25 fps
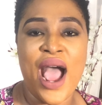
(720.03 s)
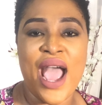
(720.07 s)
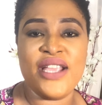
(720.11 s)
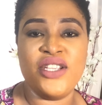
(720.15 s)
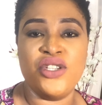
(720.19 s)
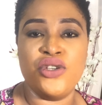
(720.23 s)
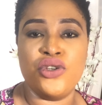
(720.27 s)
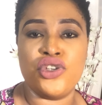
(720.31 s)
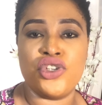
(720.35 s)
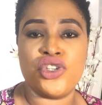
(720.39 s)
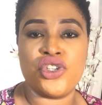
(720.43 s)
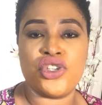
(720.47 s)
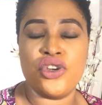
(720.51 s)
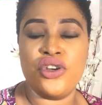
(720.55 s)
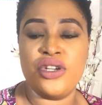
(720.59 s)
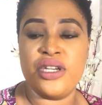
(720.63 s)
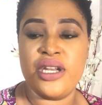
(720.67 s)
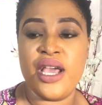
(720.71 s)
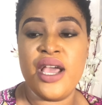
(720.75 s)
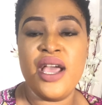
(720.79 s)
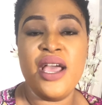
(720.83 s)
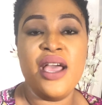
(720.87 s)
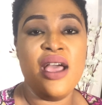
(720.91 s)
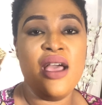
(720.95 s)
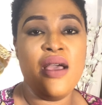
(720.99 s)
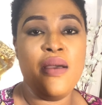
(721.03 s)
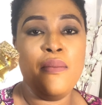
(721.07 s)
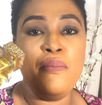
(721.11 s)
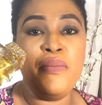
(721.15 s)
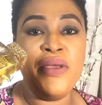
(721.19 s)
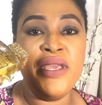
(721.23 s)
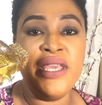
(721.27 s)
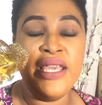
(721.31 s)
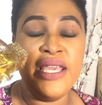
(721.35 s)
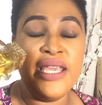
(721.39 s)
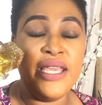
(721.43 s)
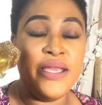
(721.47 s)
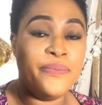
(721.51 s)
you should
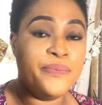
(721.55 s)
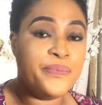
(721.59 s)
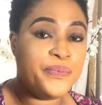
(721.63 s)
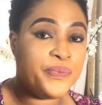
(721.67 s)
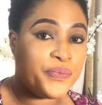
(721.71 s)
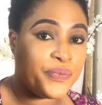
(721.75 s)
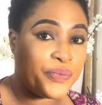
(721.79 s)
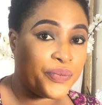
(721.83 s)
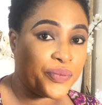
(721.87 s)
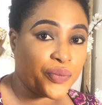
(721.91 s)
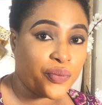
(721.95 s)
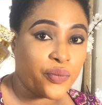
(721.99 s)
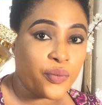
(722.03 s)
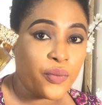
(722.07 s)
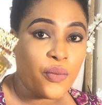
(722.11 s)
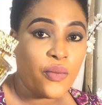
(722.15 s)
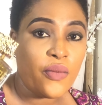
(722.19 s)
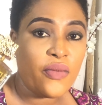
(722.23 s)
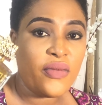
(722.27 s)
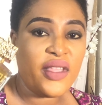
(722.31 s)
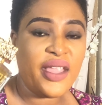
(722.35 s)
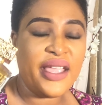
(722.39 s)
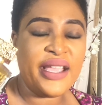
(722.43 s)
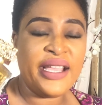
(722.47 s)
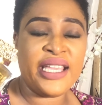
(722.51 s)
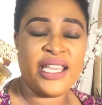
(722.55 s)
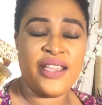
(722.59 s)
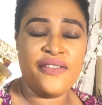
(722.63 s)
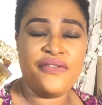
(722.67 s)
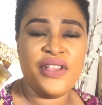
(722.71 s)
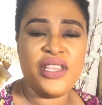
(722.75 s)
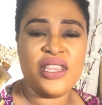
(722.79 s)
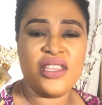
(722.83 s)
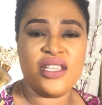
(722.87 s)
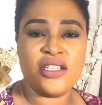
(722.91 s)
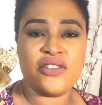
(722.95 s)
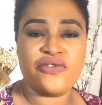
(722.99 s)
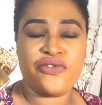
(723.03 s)
be
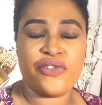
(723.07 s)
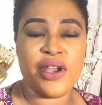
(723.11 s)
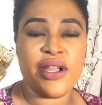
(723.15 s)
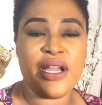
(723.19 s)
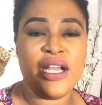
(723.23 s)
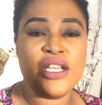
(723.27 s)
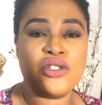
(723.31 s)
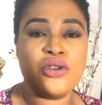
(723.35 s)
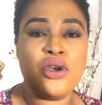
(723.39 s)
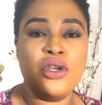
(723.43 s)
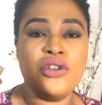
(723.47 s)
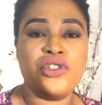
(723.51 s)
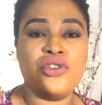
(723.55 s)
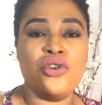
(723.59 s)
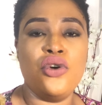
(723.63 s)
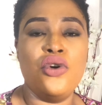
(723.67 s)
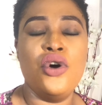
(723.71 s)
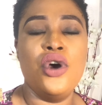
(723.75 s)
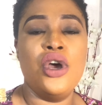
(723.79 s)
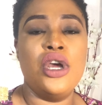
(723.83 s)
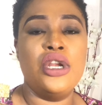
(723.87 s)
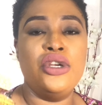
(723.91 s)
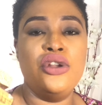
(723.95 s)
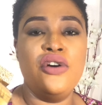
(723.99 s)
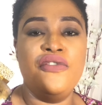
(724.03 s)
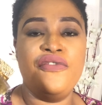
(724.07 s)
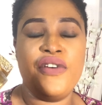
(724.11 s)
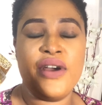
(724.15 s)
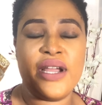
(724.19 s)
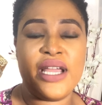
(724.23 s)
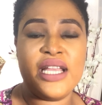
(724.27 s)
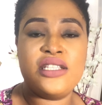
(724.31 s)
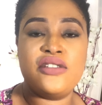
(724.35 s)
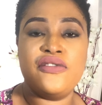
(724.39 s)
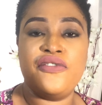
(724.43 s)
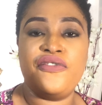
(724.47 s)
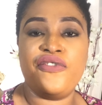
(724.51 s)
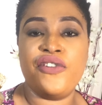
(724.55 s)
given this fragrance. Also, don't
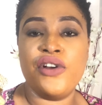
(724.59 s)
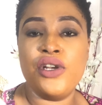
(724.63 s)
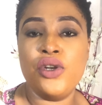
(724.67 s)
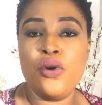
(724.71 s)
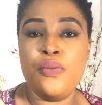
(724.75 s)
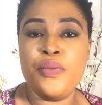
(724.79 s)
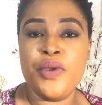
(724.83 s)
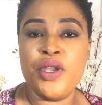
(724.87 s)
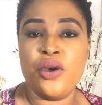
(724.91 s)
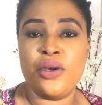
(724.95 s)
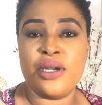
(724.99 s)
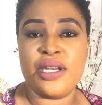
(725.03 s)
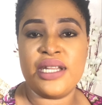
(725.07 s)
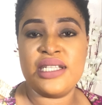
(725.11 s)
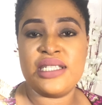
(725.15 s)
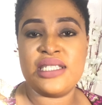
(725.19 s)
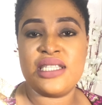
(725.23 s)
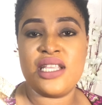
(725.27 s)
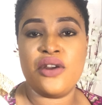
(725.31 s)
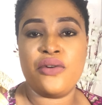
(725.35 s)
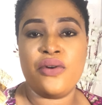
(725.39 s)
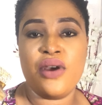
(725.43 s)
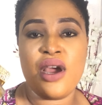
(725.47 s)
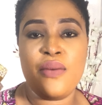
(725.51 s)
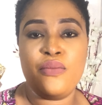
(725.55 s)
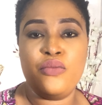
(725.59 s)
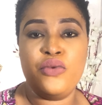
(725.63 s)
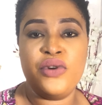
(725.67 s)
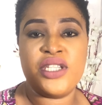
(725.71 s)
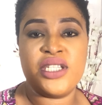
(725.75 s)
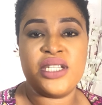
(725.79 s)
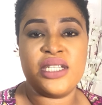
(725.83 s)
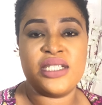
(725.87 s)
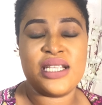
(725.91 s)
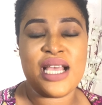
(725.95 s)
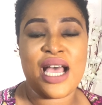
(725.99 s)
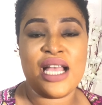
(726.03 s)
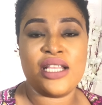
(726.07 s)
forget to follow me on Instagram, which
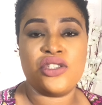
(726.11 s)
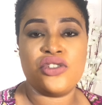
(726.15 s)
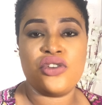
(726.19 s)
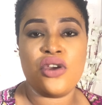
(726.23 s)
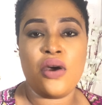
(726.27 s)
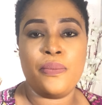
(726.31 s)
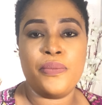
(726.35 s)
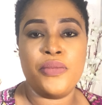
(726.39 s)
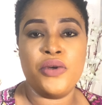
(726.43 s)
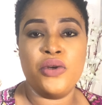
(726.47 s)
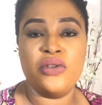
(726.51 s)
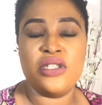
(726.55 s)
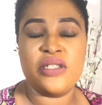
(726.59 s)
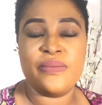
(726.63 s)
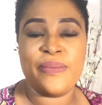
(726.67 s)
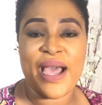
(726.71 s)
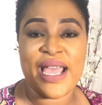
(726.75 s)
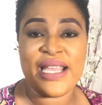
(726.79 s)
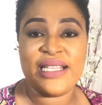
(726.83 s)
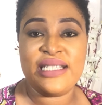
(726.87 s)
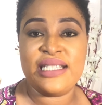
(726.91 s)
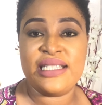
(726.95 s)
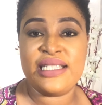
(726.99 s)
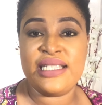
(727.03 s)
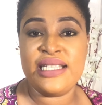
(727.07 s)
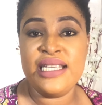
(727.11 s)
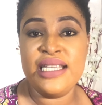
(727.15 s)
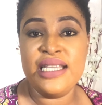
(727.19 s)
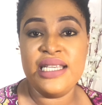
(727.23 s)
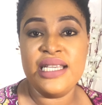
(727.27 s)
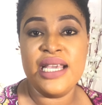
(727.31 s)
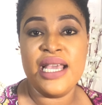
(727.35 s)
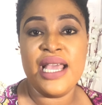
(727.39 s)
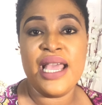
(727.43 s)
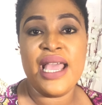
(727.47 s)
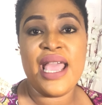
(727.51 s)
is at Top Notes by T.